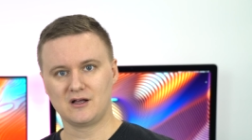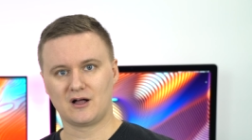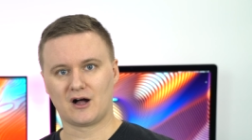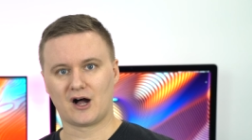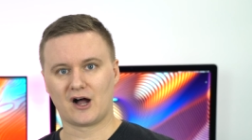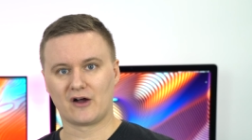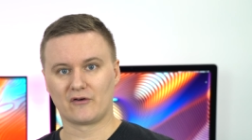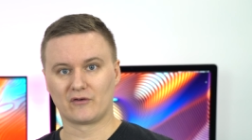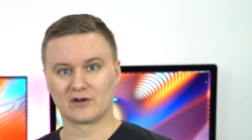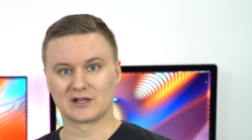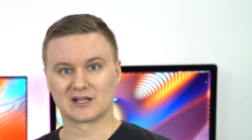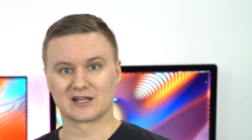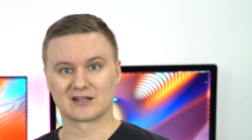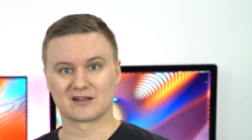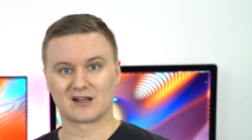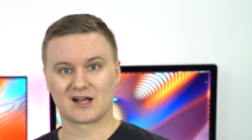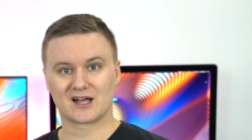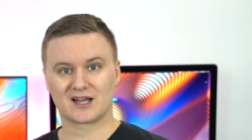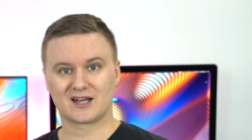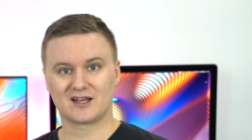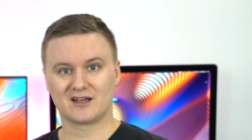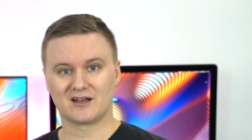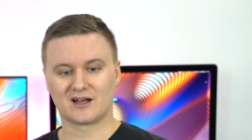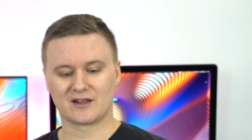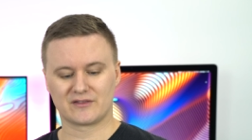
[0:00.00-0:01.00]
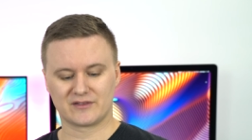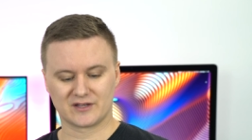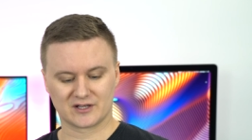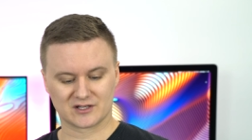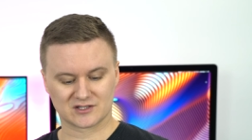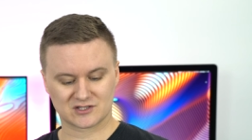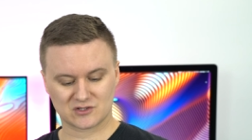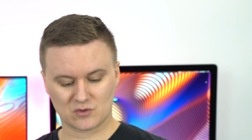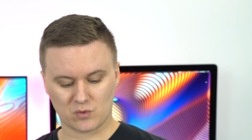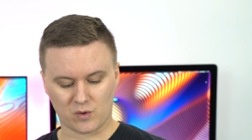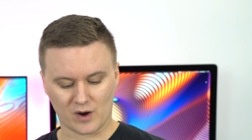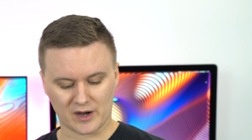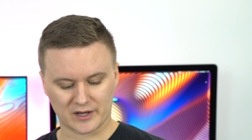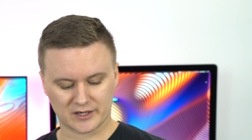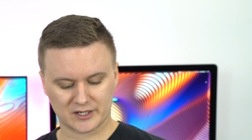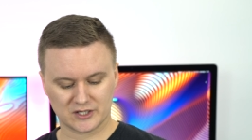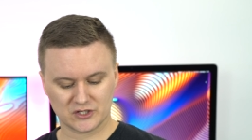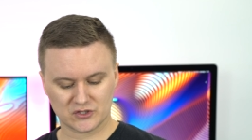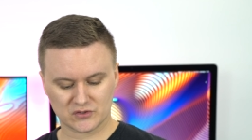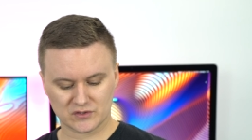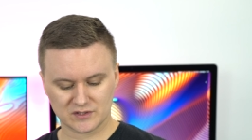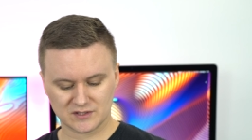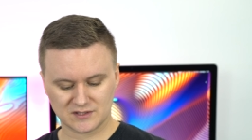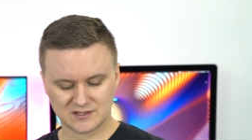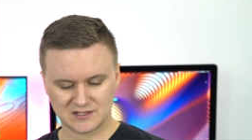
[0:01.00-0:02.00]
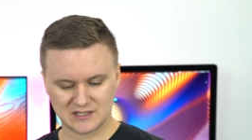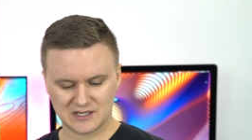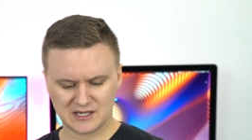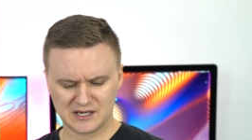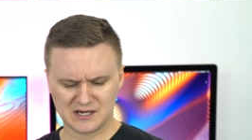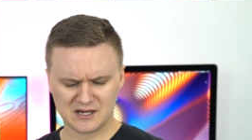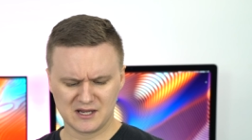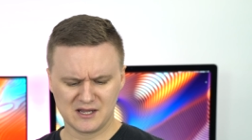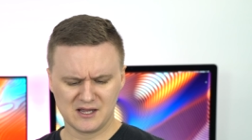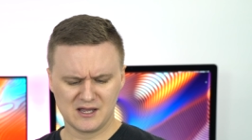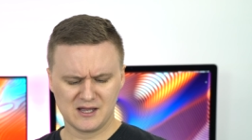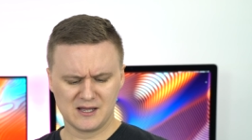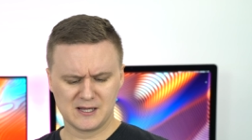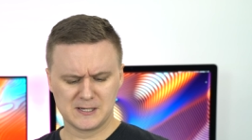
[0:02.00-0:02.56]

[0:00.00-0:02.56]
I really like it. I think it's quite interesting.